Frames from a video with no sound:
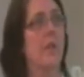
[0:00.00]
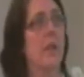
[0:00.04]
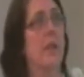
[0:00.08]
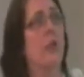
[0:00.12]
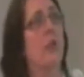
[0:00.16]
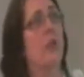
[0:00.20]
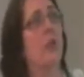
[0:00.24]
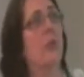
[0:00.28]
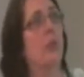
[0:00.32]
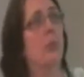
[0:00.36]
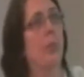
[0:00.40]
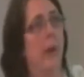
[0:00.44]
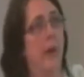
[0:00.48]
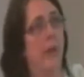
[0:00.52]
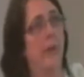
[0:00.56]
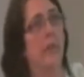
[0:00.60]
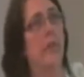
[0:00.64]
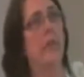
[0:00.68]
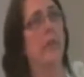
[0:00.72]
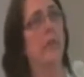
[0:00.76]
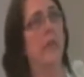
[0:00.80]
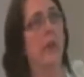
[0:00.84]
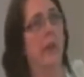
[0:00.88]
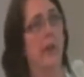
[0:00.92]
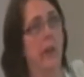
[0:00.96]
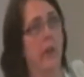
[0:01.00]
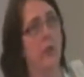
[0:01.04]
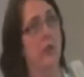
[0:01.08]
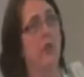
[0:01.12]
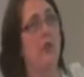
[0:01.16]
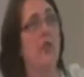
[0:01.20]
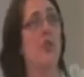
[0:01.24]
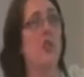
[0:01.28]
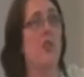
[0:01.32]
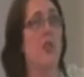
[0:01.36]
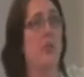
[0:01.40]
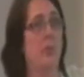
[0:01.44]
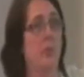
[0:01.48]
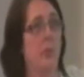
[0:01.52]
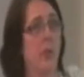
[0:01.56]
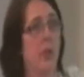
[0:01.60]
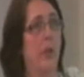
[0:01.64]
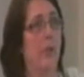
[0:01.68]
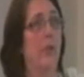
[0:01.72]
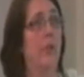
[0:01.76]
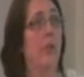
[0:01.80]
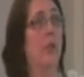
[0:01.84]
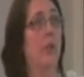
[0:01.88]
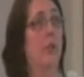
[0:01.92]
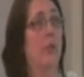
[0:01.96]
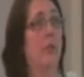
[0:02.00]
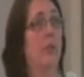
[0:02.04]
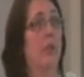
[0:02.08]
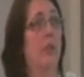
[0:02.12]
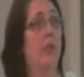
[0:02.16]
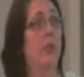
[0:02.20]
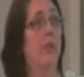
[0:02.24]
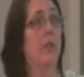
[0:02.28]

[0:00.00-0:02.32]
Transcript: it's all based on dialogism and so on, but I